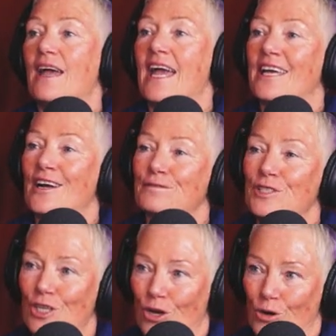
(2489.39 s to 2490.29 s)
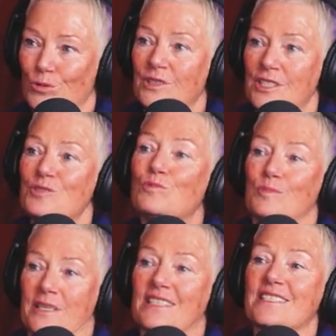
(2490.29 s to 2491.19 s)
And I've told this
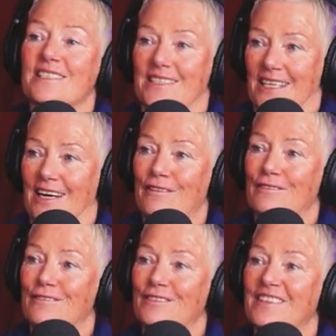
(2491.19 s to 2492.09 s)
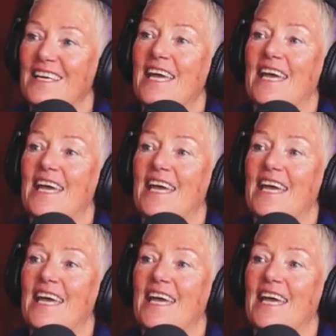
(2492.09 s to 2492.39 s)
woman this stuff. Yeah.